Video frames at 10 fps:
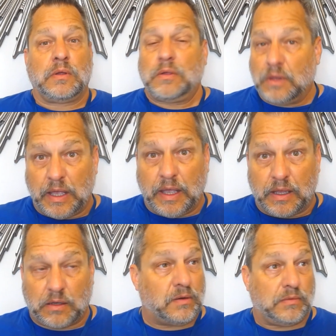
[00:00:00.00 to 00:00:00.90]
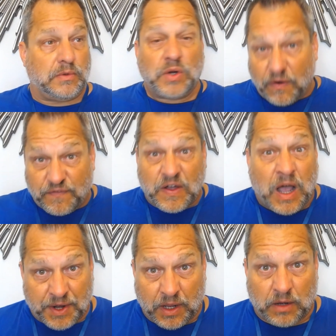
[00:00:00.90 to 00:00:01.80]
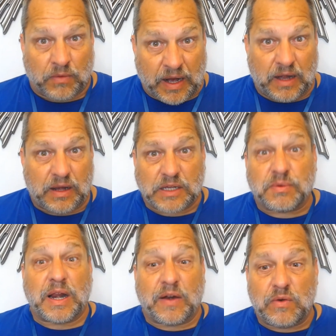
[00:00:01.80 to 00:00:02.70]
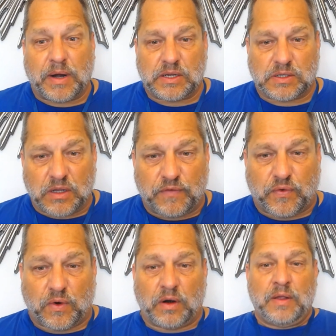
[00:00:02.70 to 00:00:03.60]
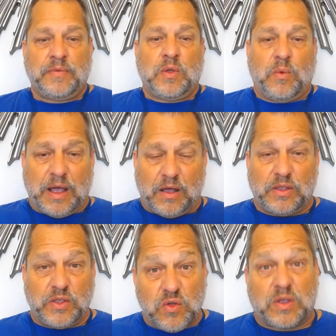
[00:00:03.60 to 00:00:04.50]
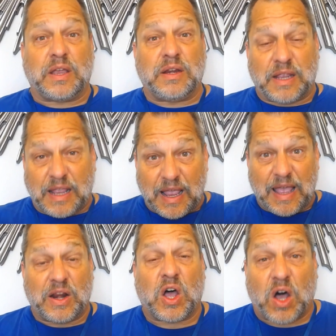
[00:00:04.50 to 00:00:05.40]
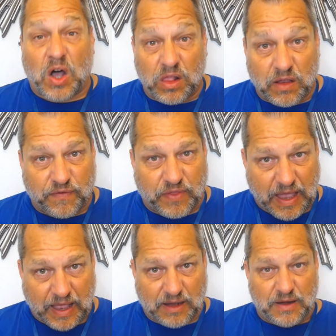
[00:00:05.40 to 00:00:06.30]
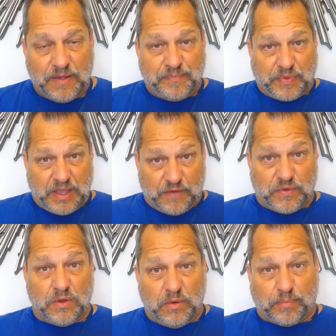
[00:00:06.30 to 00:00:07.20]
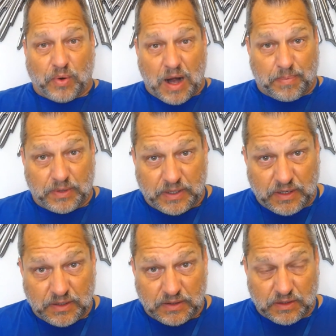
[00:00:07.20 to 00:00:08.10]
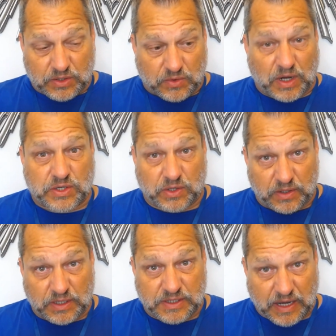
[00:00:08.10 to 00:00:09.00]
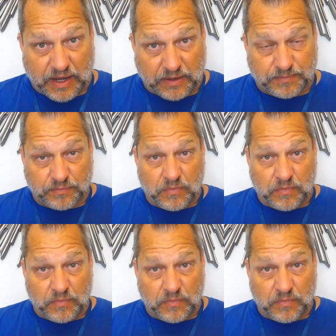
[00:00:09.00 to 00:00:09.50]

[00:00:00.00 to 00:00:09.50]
Like nirvana, right? That's what everybody's looking for. Well, you can get all of that if you properly structure and design